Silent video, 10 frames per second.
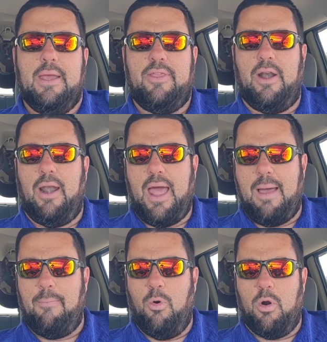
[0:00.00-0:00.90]
they're a
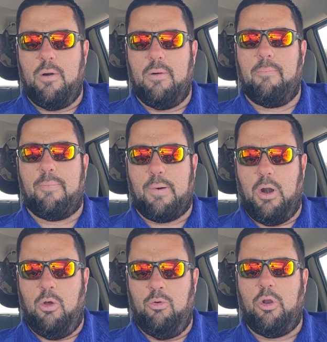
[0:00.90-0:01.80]
lot more
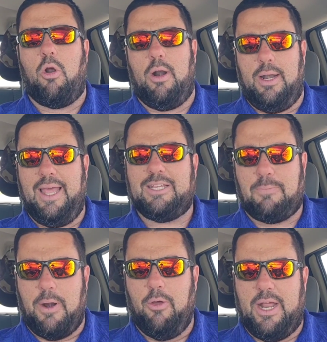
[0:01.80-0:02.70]
prone, or less
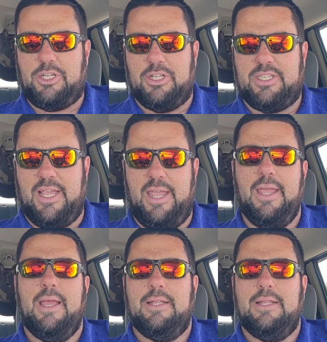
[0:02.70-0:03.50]
prone, I should say,